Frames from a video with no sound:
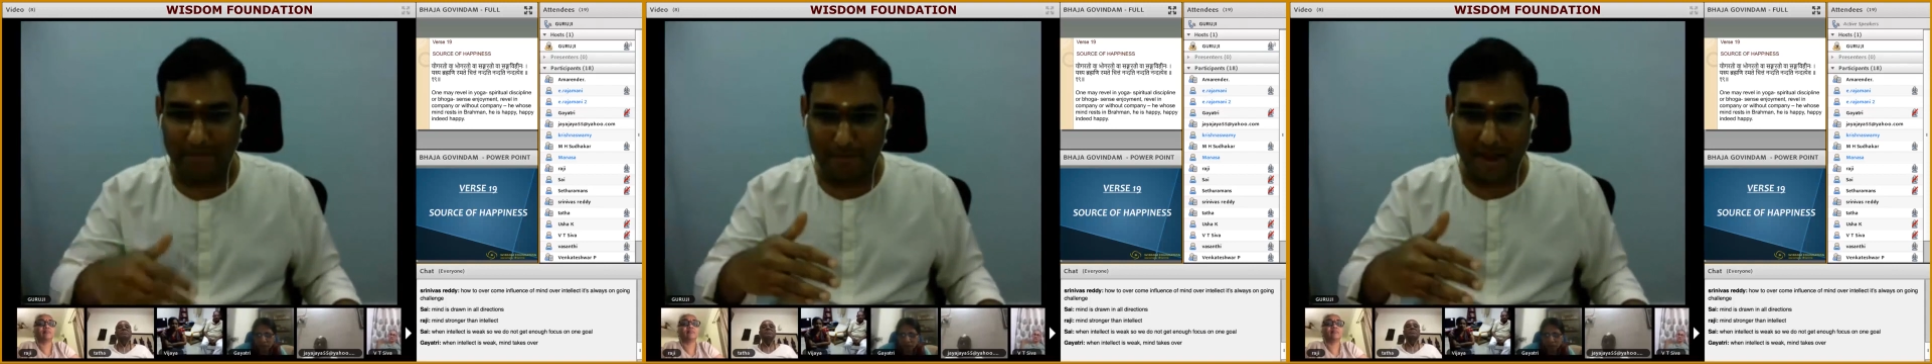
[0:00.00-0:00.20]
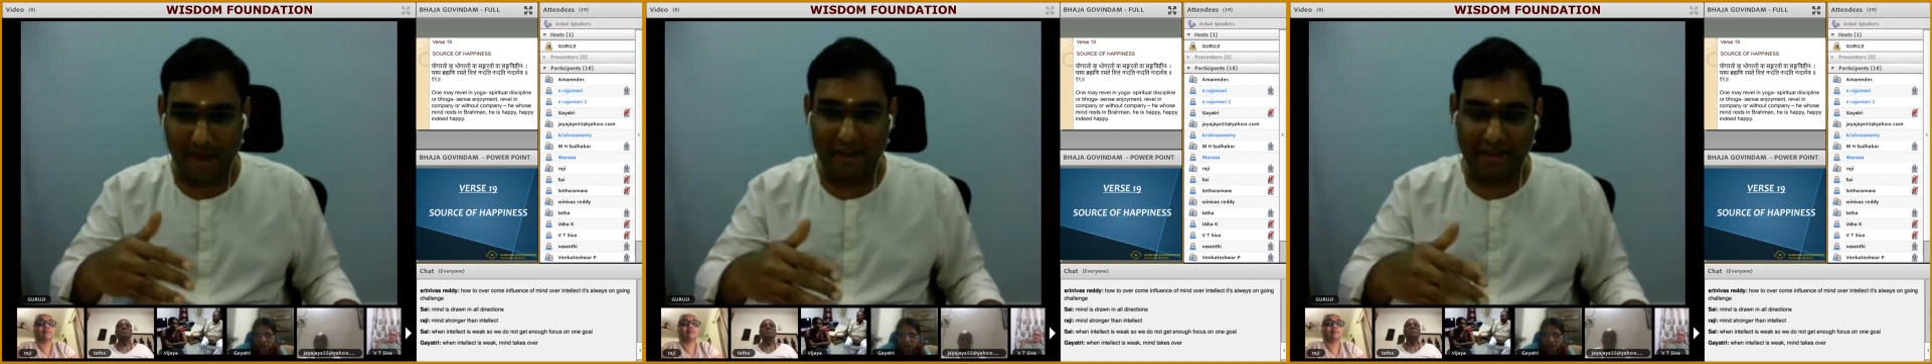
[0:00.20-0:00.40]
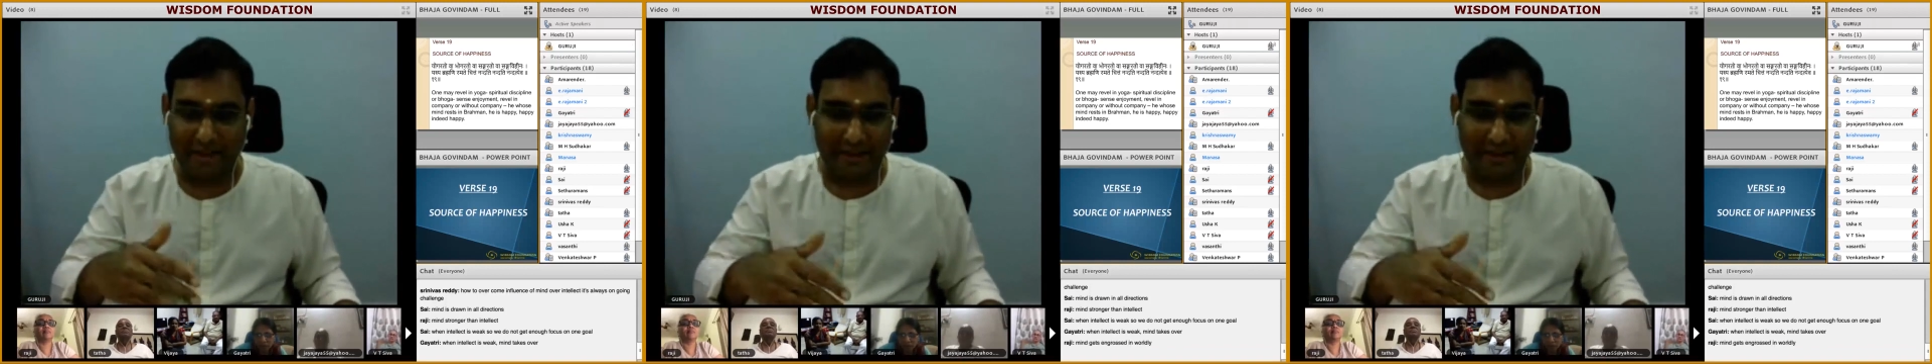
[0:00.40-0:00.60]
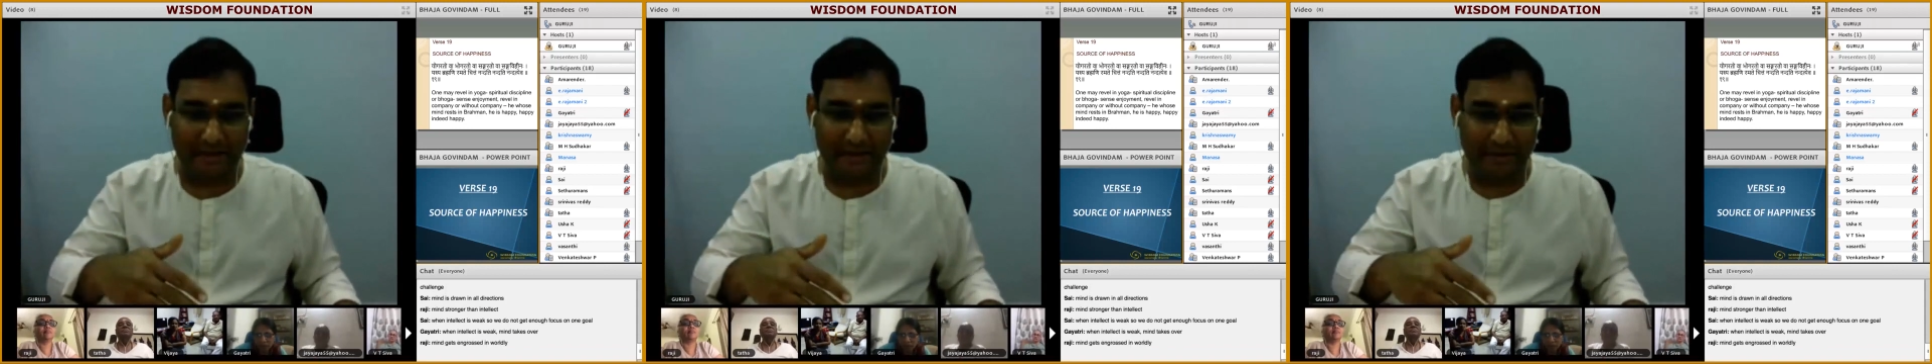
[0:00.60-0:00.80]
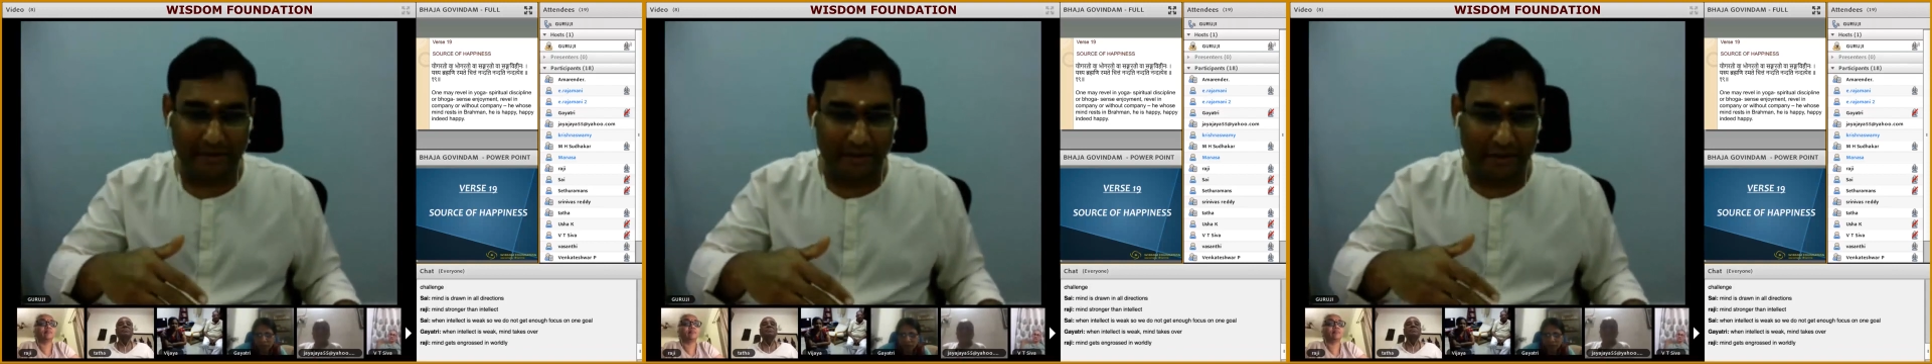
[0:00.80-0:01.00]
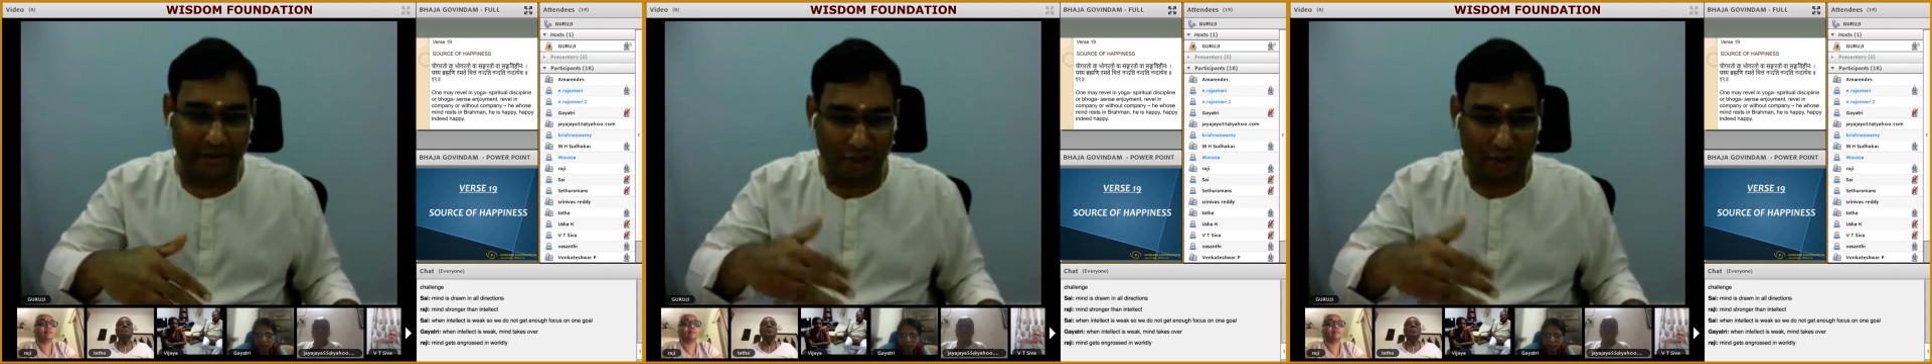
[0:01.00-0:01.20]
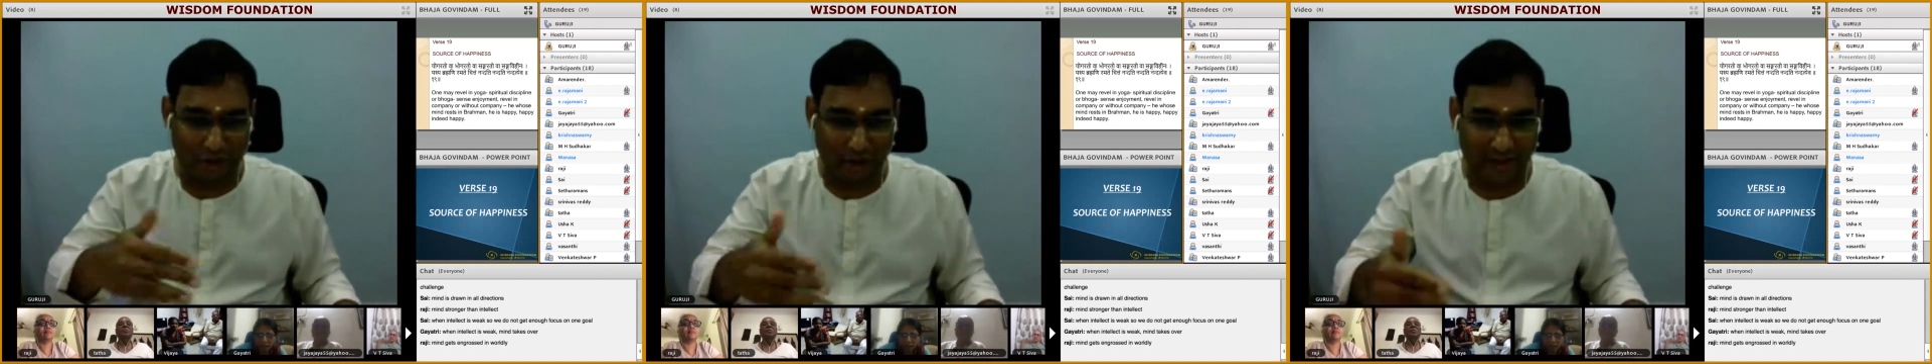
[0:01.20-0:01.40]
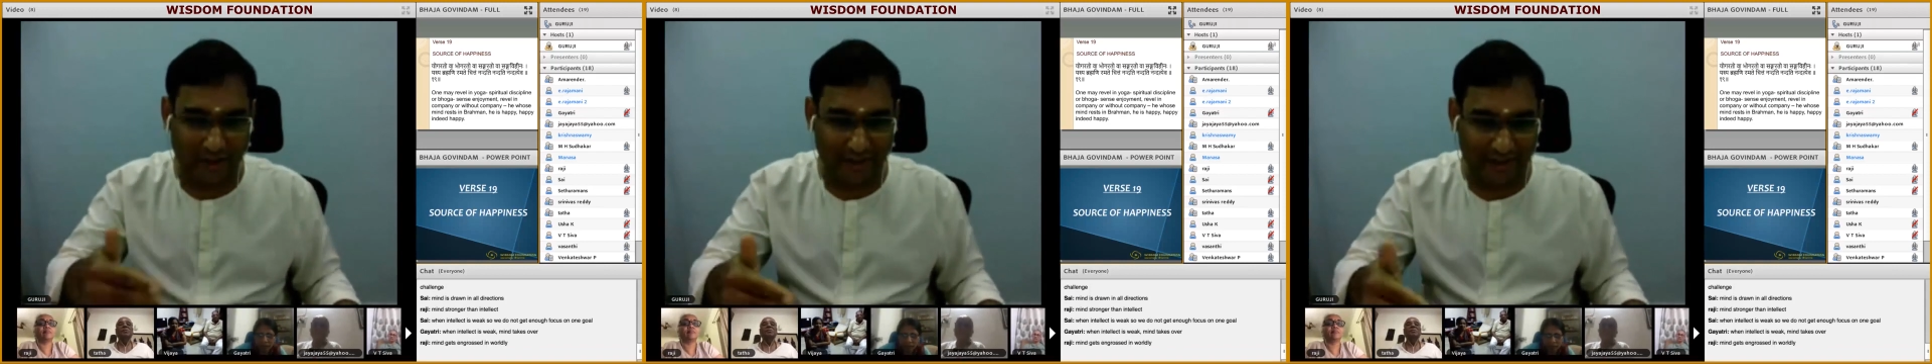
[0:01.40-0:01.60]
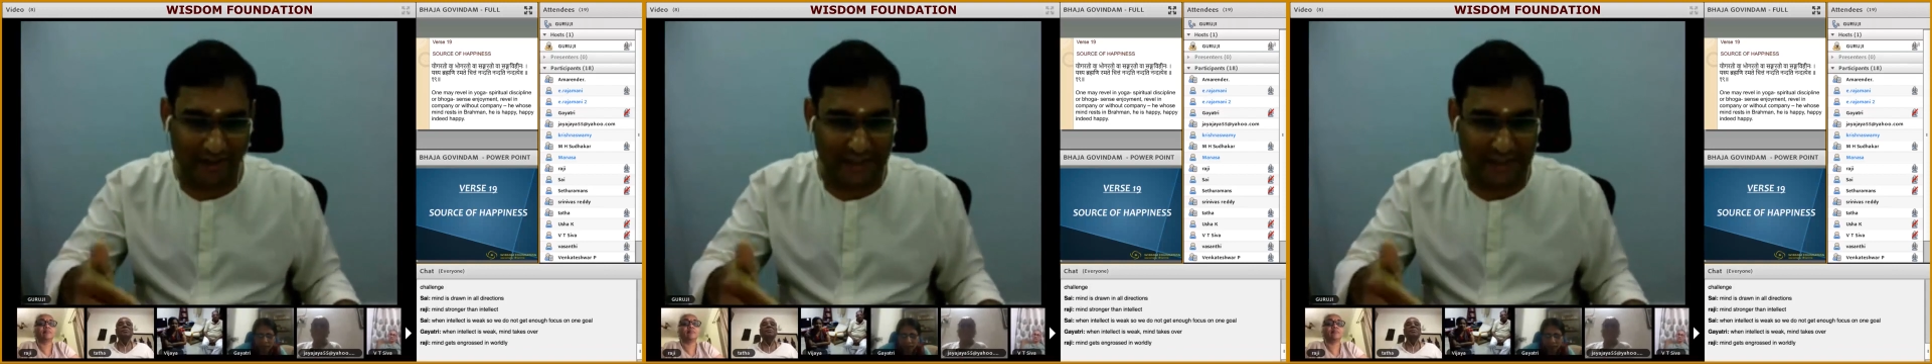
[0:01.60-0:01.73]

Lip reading: is stronger than the intellect,